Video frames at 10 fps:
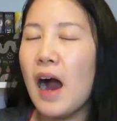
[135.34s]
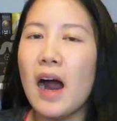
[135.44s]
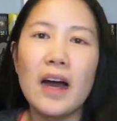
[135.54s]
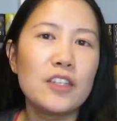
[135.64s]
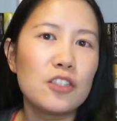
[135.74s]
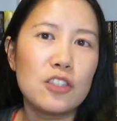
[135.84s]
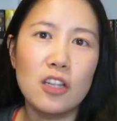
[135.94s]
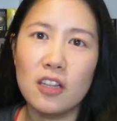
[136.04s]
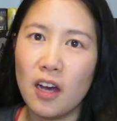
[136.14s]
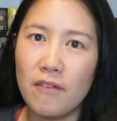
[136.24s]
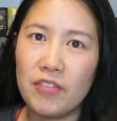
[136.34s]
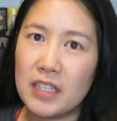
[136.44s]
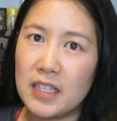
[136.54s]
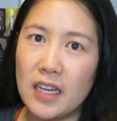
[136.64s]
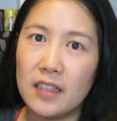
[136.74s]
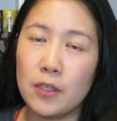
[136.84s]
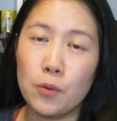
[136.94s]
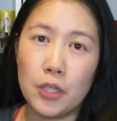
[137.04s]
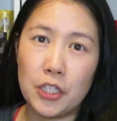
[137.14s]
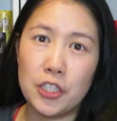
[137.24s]
I just loved seeing their
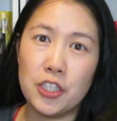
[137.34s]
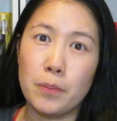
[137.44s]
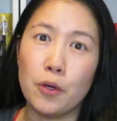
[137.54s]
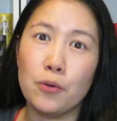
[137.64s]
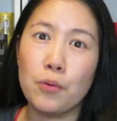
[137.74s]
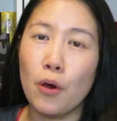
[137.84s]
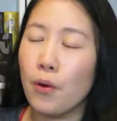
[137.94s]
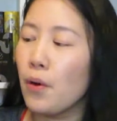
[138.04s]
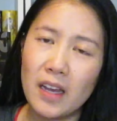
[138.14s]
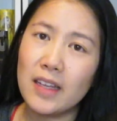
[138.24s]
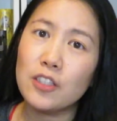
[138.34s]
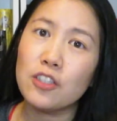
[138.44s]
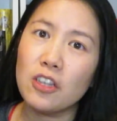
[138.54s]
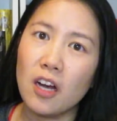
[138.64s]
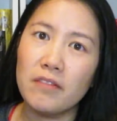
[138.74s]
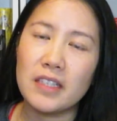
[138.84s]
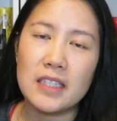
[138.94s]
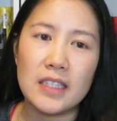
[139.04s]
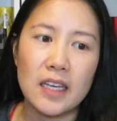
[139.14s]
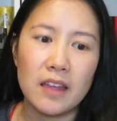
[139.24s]
relationship grow, and I just loved
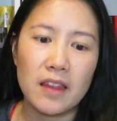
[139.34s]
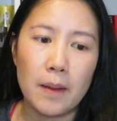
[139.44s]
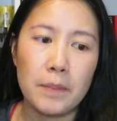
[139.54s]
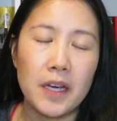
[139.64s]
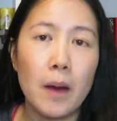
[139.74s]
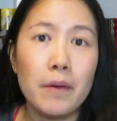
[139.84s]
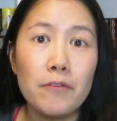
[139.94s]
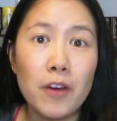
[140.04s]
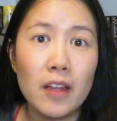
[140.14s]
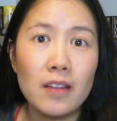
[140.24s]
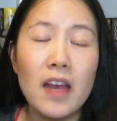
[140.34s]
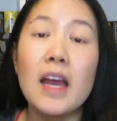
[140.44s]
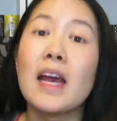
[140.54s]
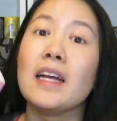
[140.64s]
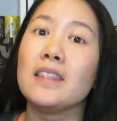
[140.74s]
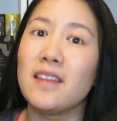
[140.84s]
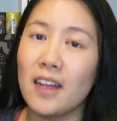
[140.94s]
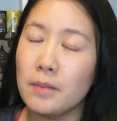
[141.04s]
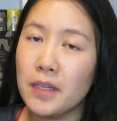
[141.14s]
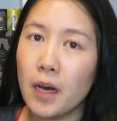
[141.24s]
seeing them becoming friends and
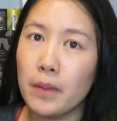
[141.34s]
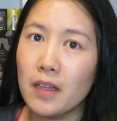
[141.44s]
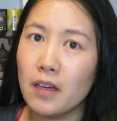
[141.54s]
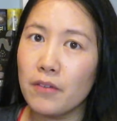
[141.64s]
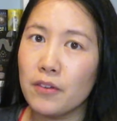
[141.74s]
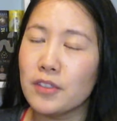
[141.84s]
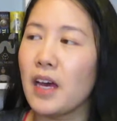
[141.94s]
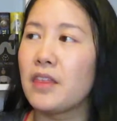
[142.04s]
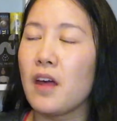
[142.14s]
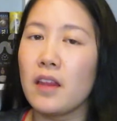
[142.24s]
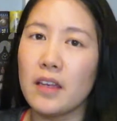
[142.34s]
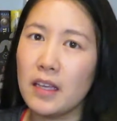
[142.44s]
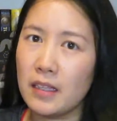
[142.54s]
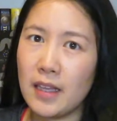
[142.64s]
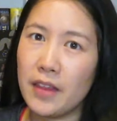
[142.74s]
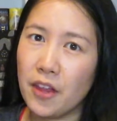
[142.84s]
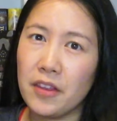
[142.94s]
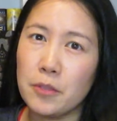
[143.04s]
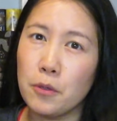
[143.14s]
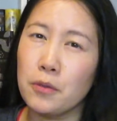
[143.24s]
then becoming lovers. I thought
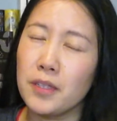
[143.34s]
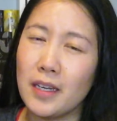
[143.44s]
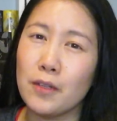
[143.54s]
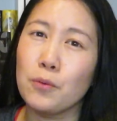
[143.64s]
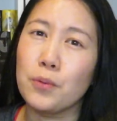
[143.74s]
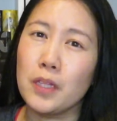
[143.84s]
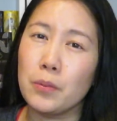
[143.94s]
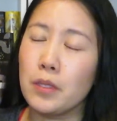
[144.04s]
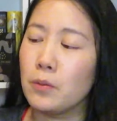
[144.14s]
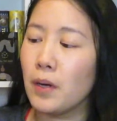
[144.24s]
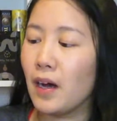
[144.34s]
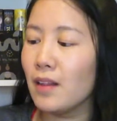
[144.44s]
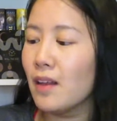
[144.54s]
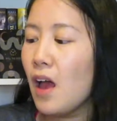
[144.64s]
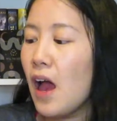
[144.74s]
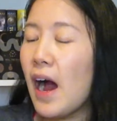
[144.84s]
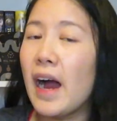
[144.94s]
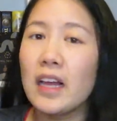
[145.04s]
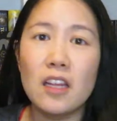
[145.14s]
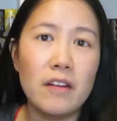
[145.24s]
this book did it really well.
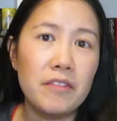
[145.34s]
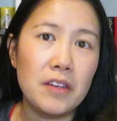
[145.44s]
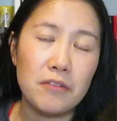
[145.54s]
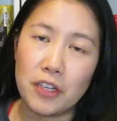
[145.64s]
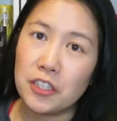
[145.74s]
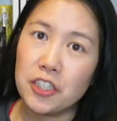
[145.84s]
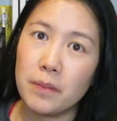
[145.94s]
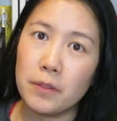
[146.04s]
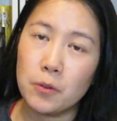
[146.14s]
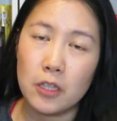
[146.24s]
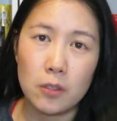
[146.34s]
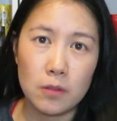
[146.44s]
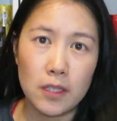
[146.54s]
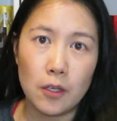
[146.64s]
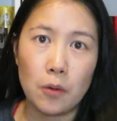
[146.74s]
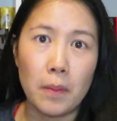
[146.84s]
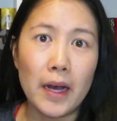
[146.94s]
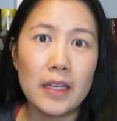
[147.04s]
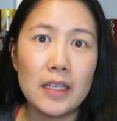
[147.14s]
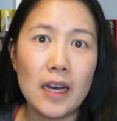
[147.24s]
I love the friendship between Lucy and
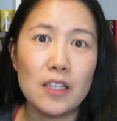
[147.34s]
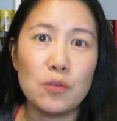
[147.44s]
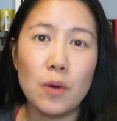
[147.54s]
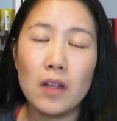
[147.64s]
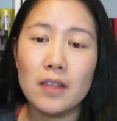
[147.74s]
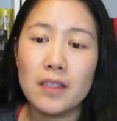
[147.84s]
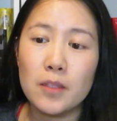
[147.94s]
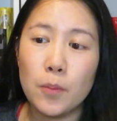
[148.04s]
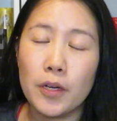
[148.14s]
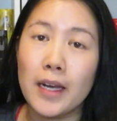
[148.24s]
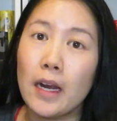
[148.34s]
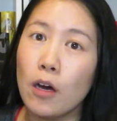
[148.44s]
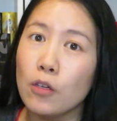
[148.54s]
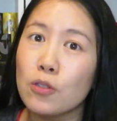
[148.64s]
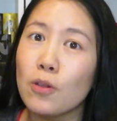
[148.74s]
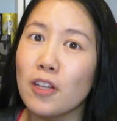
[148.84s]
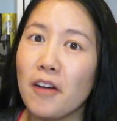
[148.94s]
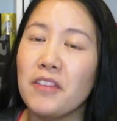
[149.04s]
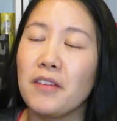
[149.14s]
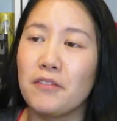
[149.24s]
Hermione as well in this book, and I also
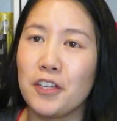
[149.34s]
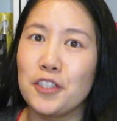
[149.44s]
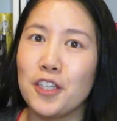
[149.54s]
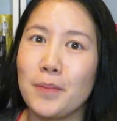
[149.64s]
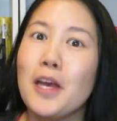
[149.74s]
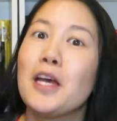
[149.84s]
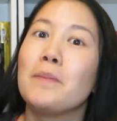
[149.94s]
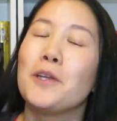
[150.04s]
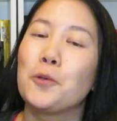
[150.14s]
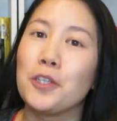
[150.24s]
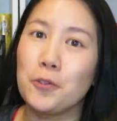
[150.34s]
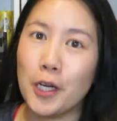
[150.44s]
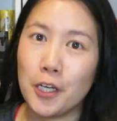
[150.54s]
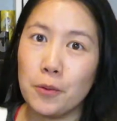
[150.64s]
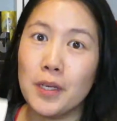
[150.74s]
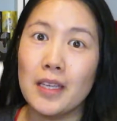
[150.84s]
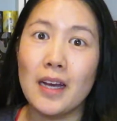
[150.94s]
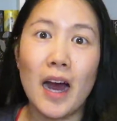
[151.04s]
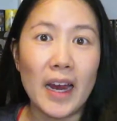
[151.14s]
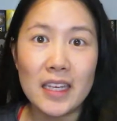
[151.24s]
love the friendship between Gregory and
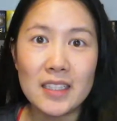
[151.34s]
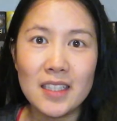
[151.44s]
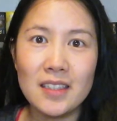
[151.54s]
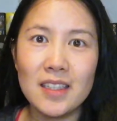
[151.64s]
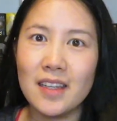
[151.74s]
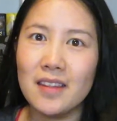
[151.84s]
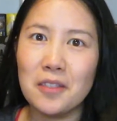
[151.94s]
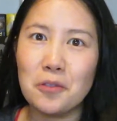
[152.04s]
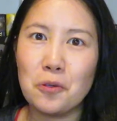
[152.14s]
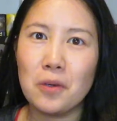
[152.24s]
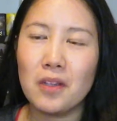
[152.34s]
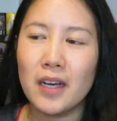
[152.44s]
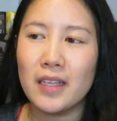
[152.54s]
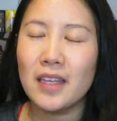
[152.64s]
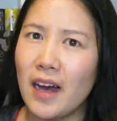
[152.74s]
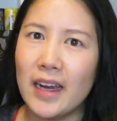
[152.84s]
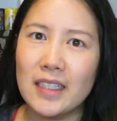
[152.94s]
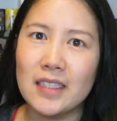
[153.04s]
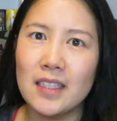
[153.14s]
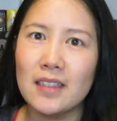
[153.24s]
Hyacinth in this storyline.
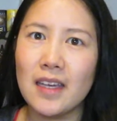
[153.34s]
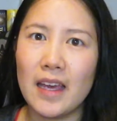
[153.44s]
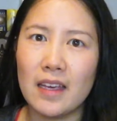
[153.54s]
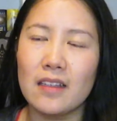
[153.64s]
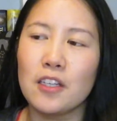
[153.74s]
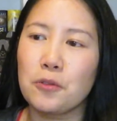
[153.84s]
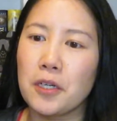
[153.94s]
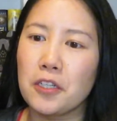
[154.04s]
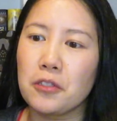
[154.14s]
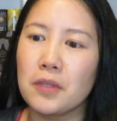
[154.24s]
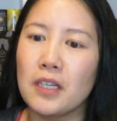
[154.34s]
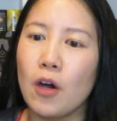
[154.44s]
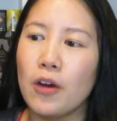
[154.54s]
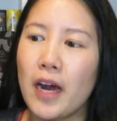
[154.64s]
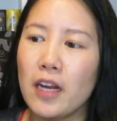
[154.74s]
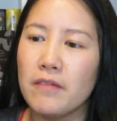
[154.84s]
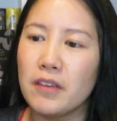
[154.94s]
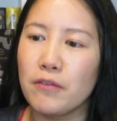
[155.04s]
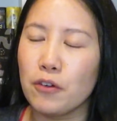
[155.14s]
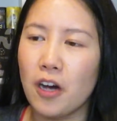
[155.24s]
Hyacinth and Gregory are kind of the
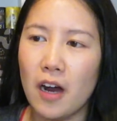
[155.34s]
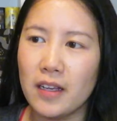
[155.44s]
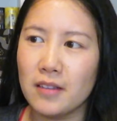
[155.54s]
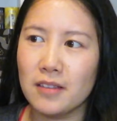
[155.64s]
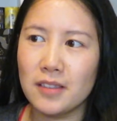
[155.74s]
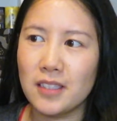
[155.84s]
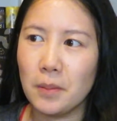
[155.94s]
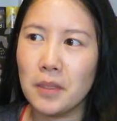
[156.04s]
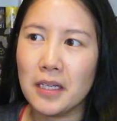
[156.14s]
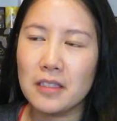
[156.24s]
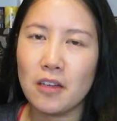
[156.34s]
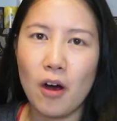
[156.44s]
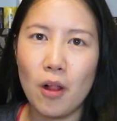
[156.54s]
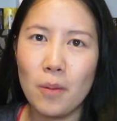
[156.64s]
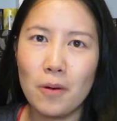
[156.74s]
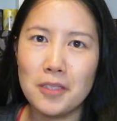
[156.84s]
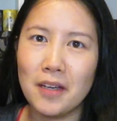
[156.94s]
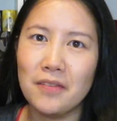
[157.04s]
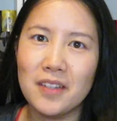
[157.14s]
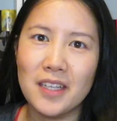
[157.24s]
forgotten siblings almost, I
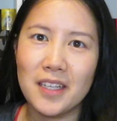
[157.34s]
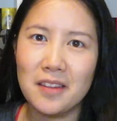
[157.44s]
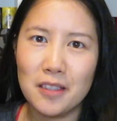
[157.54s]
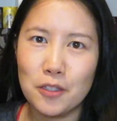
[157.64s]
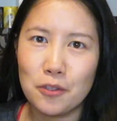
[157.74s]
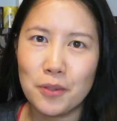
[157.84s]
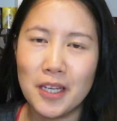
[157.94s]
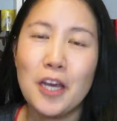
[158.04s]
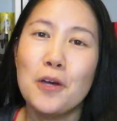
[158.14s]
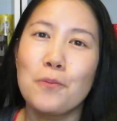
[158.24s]
feel like, in this story.